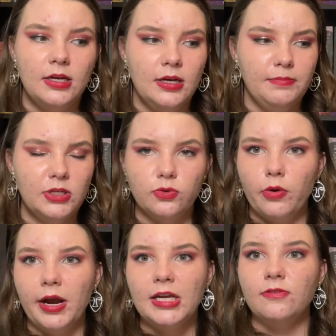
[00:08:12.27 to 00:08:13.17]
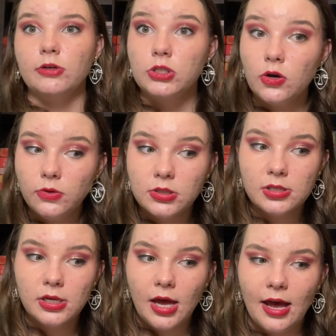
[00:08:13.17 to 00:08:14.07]
middle grade for adults,
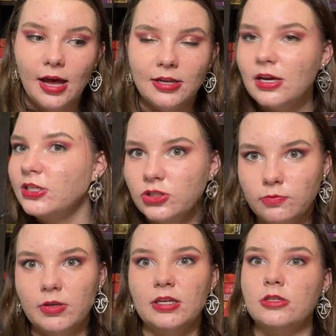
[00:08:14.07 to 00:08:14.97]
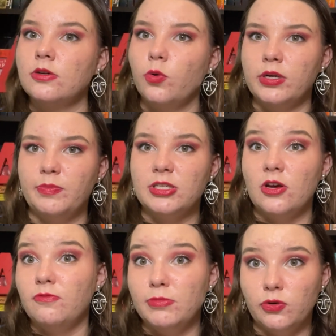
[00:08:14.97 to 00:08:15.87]
and I do read quite a bit of
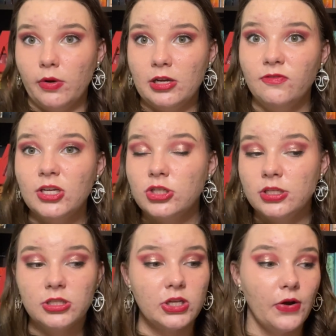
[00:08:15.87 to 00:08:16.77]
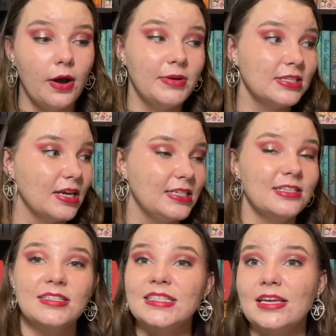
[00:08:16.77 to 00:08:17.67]
middle grade fiction, so I'm excited to
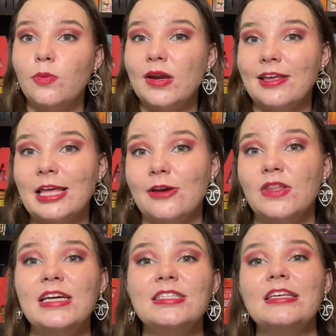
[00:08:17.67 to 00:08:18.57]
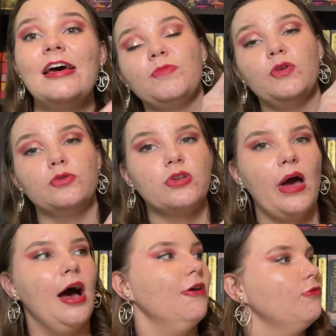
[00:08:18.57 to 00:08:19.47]
see what I think of this. You also
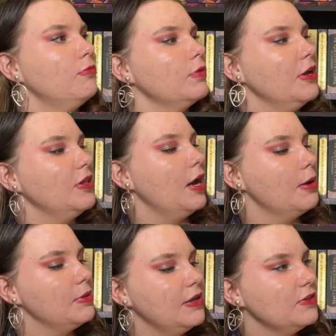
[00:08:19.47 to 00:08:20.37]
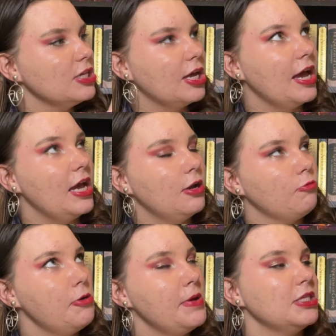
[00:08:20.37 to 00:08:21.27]
have, I believe it's a gay
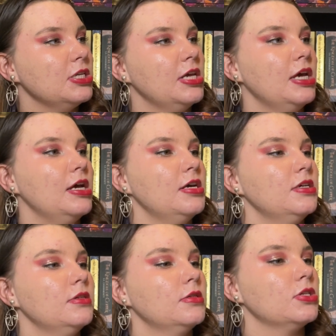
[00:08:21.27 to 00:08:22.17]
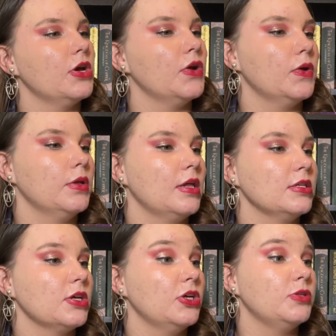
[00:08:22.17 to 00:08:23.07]
romance in here, so that's
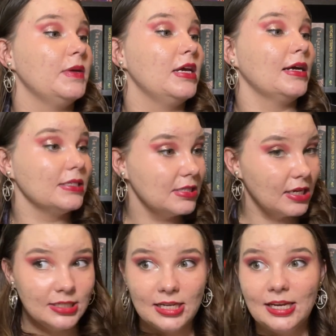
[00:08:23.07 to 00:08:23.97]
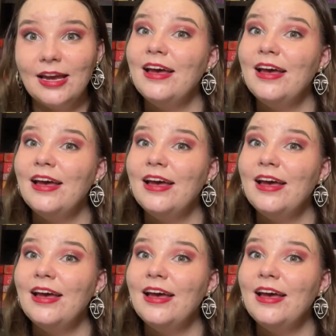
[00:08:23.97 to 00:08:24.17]
going to be exciting.